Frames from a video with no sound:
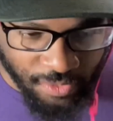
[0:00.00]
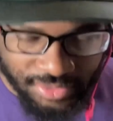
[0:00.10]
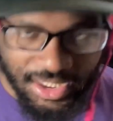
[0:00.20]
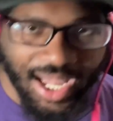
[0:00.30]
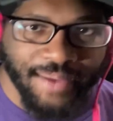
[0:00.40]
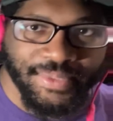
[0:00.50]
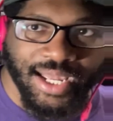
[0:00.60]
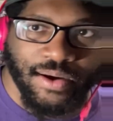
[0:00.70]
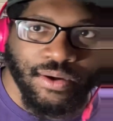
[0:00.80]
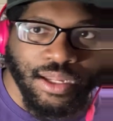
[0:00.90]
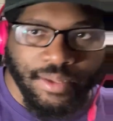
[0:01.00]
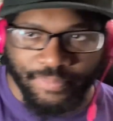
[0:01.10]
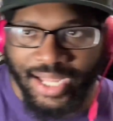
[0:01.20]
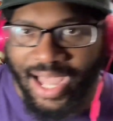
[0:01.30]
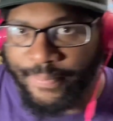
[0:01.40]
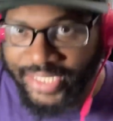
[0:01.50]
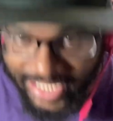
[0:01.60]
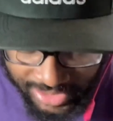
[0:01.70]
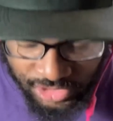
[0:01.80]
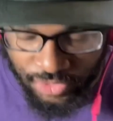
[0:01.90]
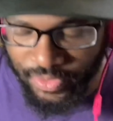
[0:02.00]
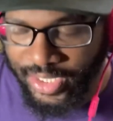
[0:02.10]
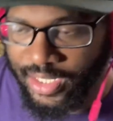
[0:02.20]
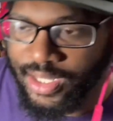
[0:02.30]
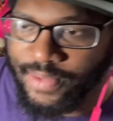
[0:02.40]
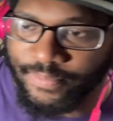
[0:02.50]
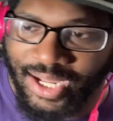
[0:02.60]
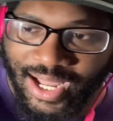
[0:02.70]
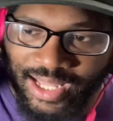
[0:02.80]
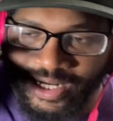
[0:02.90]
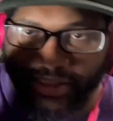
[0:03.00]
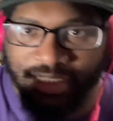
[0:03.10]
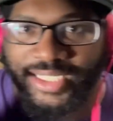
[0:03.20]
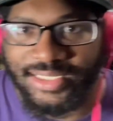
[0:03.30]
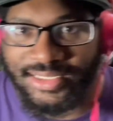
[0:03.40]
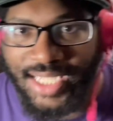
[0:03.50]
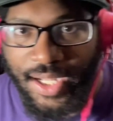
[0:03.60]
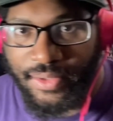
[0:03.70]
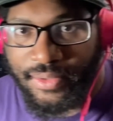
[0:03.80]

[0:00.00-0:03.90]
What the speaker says: time now, but I'm going to get to it. But let's check this out.